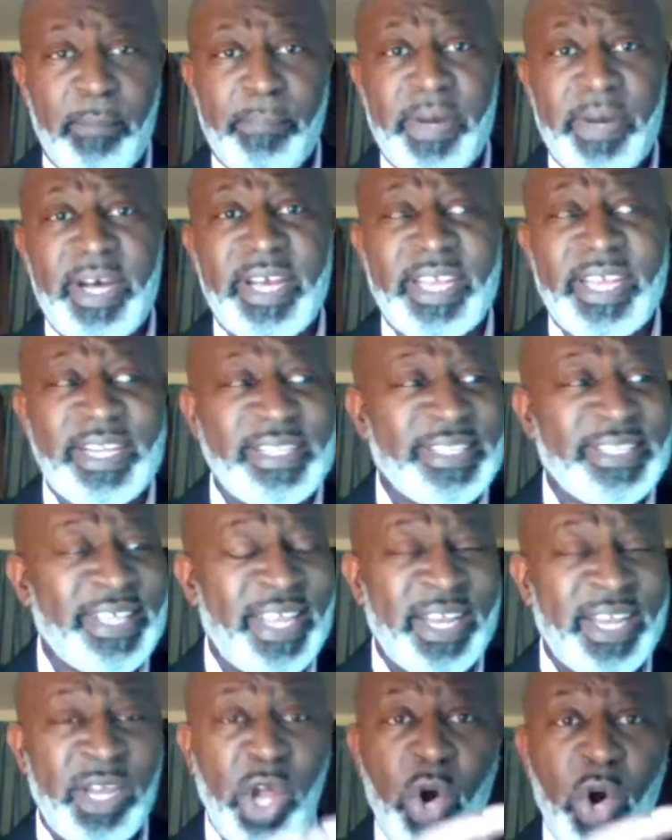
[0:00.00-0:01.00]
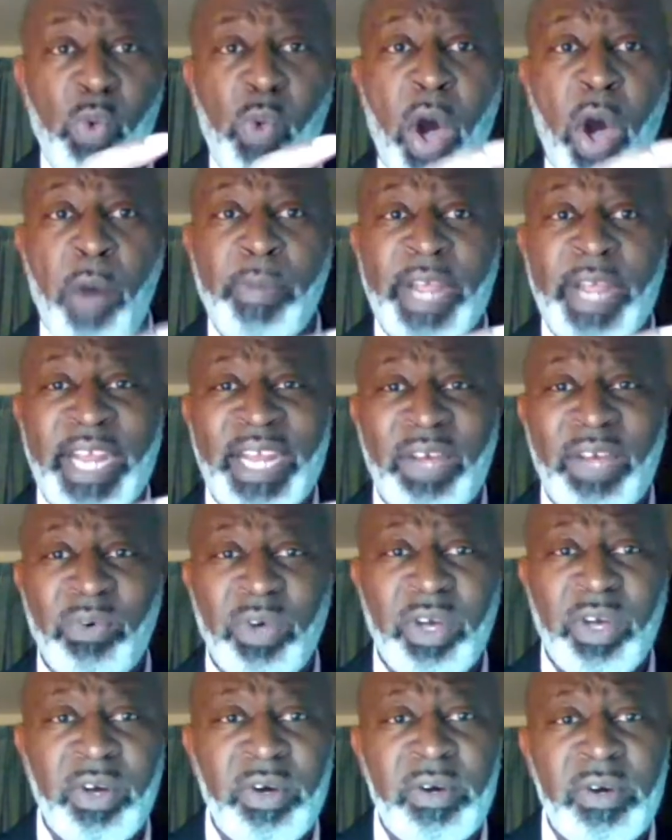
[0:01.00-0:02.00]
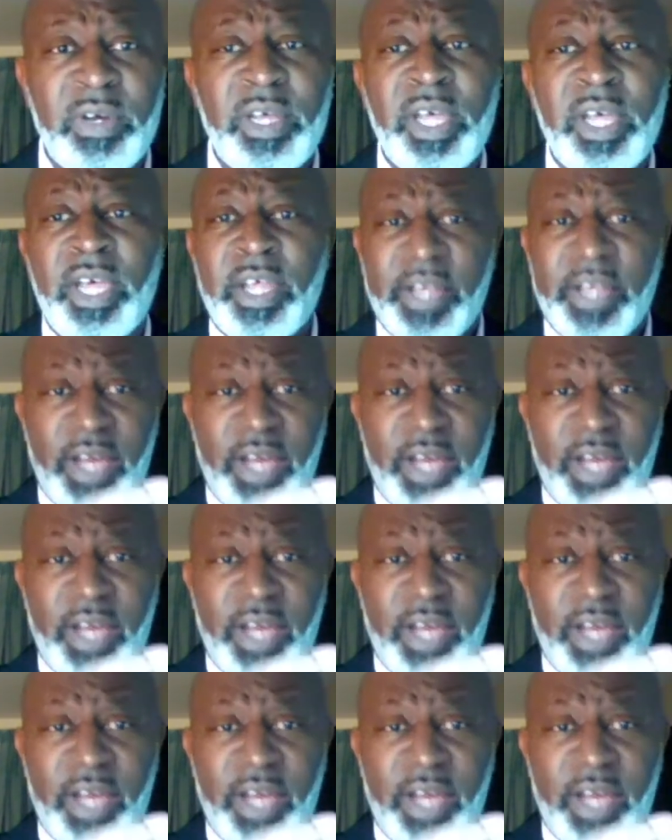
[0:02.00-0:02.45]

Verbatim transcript: bucket and said no woman ain't no good.